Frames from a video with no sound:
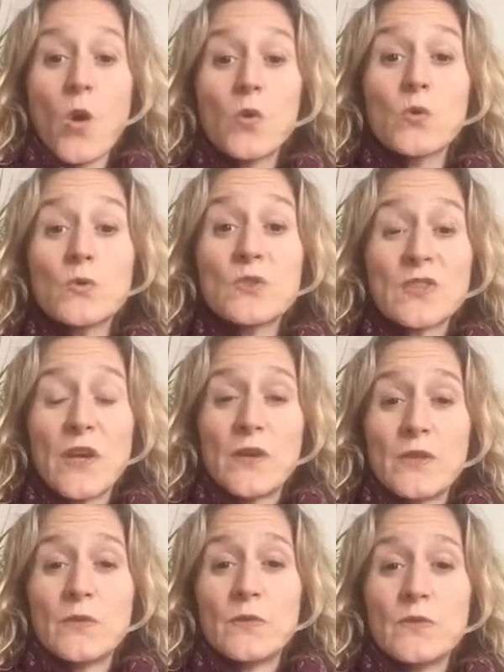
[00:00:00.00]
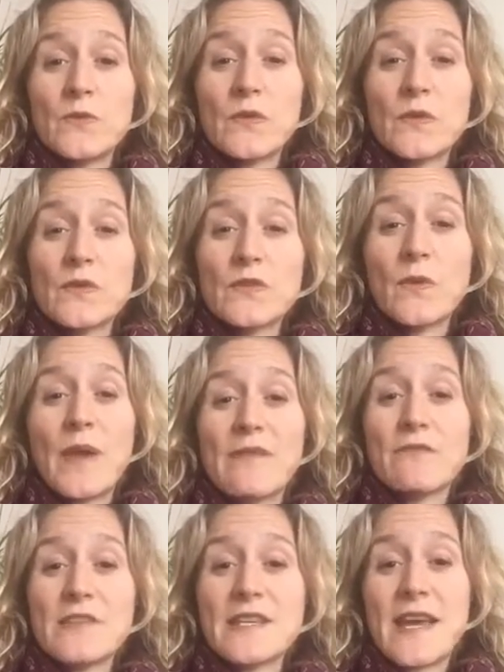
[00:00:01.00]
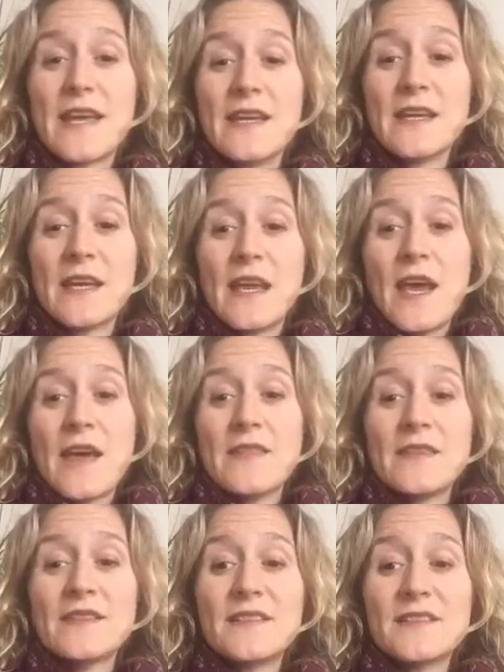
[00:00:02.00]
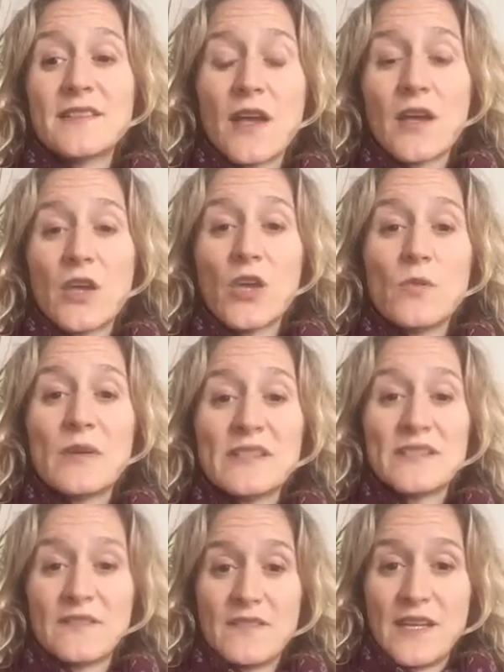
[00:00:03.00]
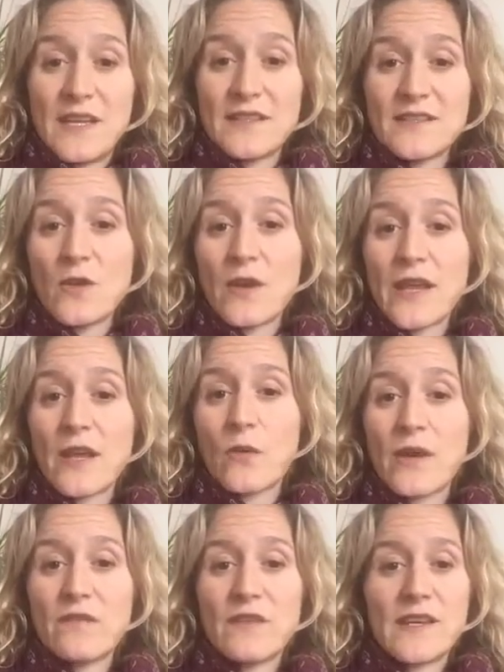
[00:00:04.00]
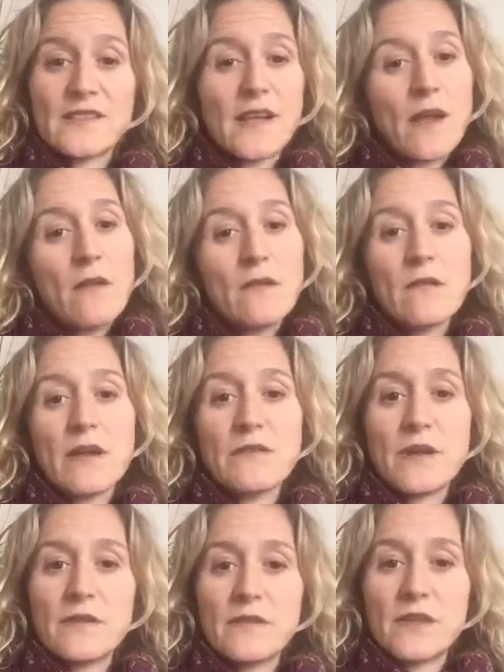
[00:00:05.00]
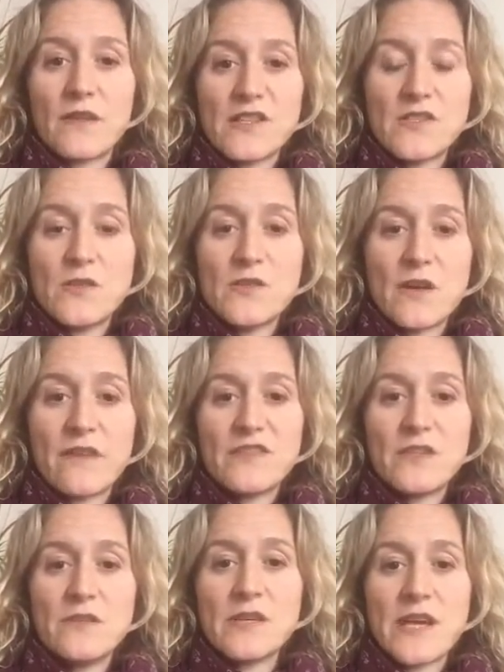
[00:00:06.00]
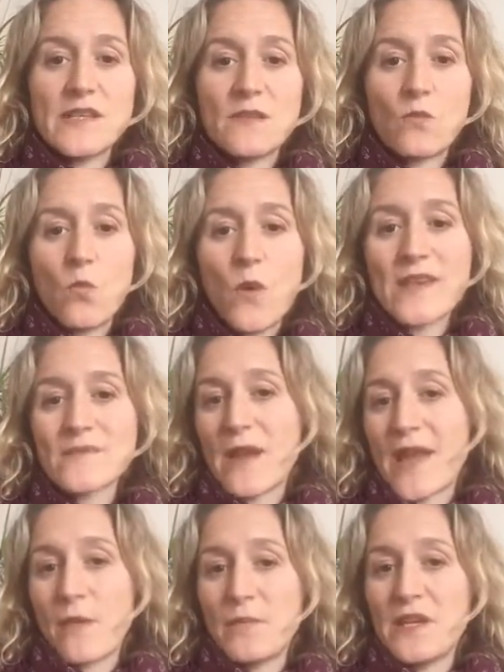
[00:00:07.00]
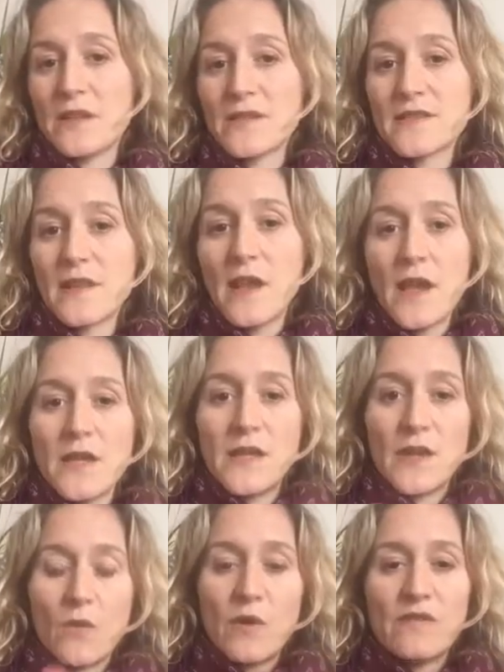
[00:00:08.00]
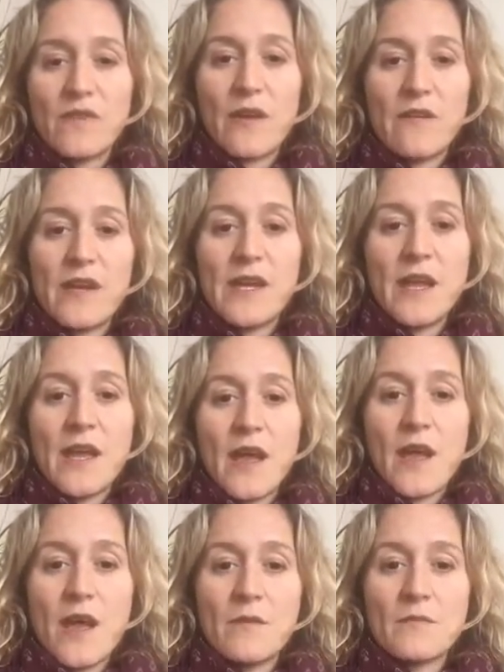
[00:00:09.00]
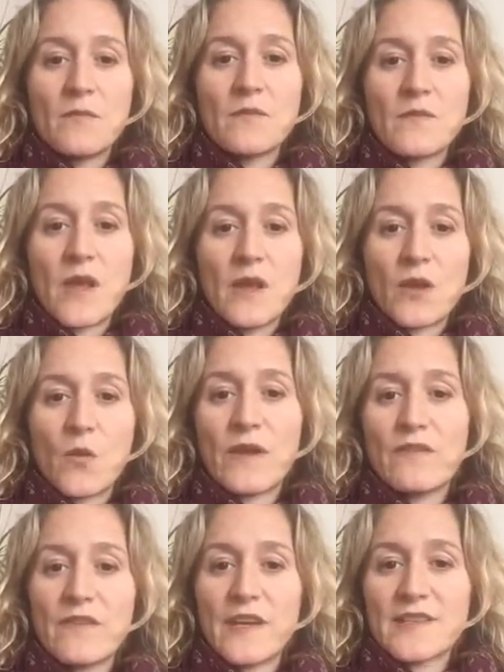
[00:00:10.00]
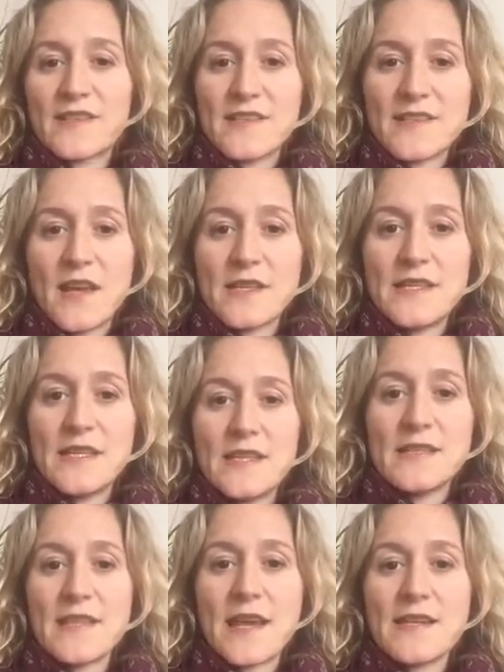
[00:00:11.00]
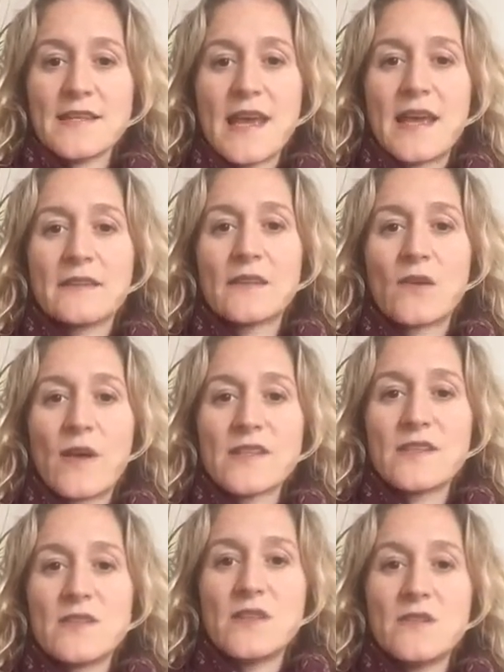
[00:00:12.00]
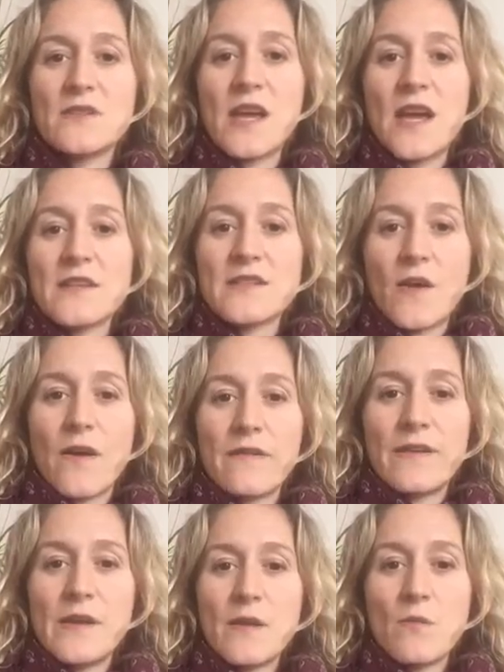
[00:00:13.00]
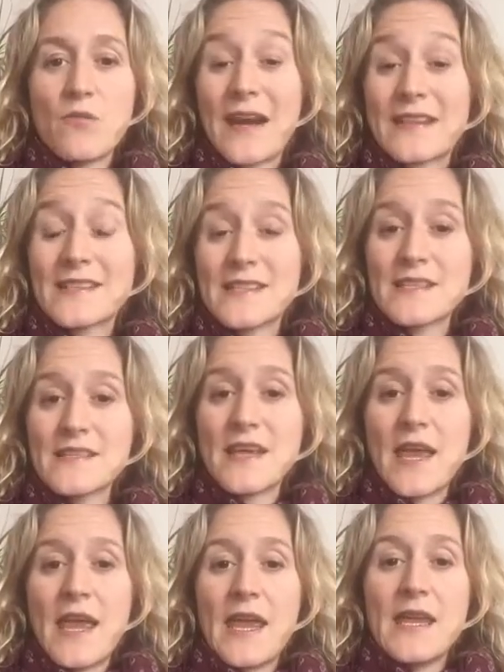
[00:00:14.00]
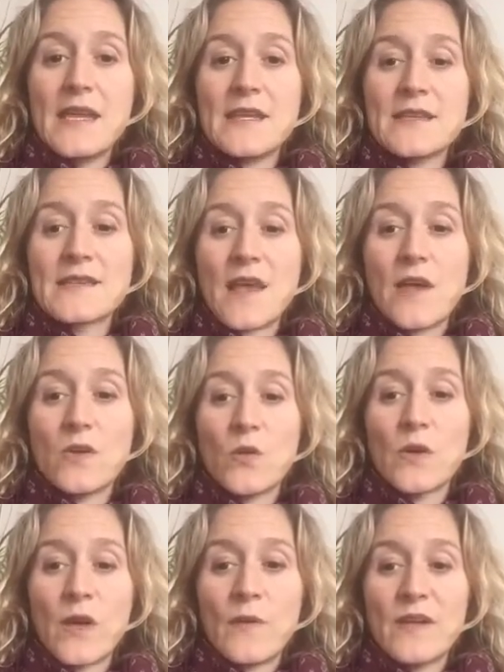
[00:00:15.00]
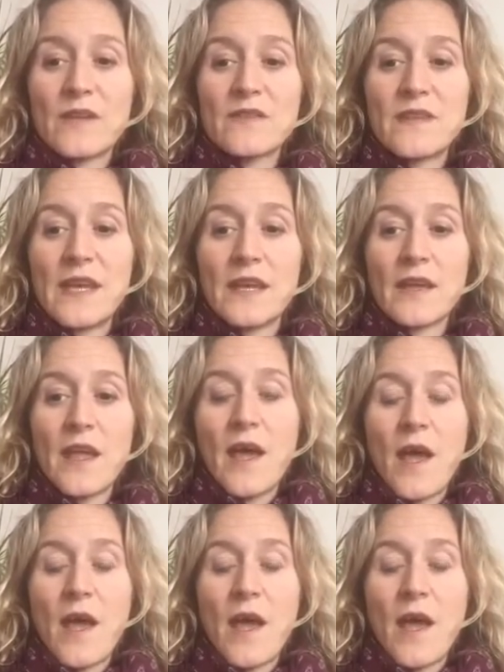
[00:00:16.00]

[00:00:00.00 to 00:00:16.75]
Also, do it every day. This is a cumulative thing. It's not like a quick fix, like, oh, I wrote a gratitude diary for 2 days. Where's my happiness? You know, we're very kind of quick fix society these days, and the gratitude diary practice is an ongoing thing.